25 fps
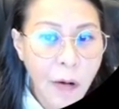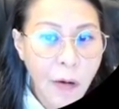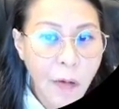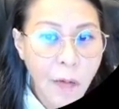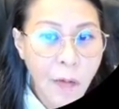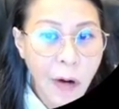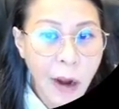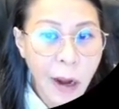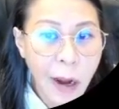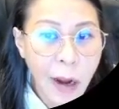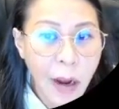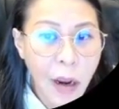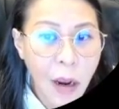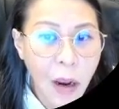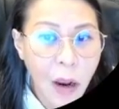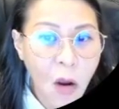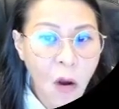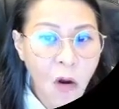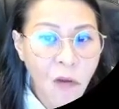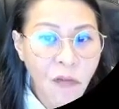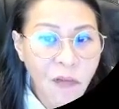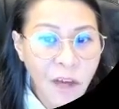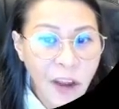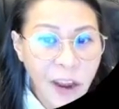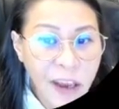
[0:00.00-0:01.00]
right
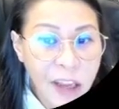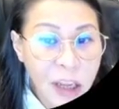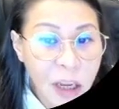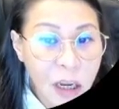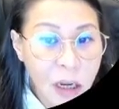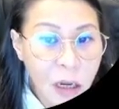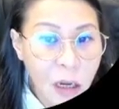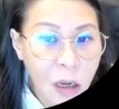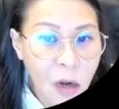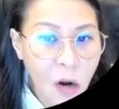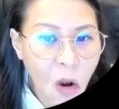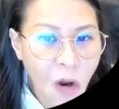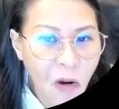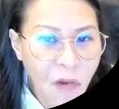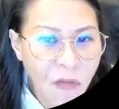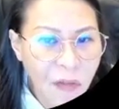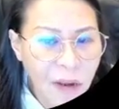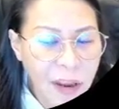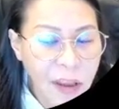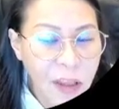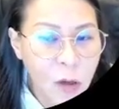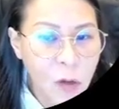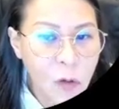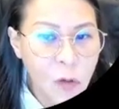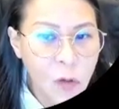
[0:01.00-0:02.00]
or fire a lot of
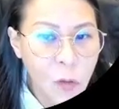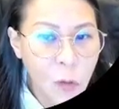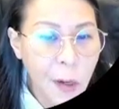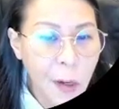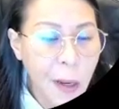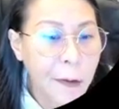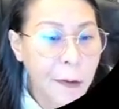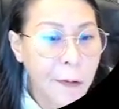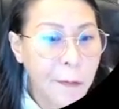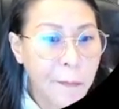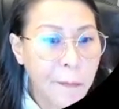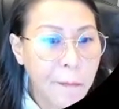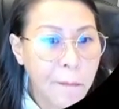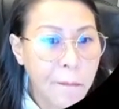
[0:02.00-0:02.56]
fire also can